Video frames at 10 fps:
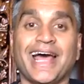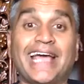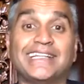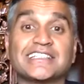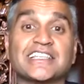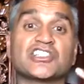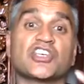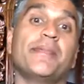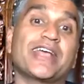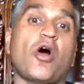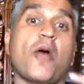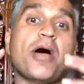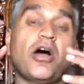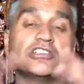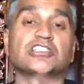Hey, this is Gurmit Combat.
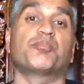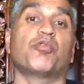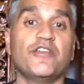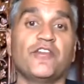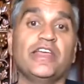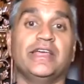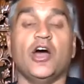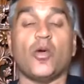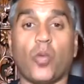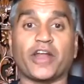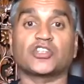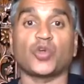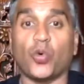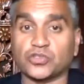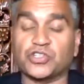I just briefly want to
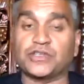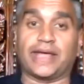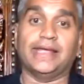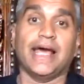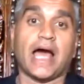talk today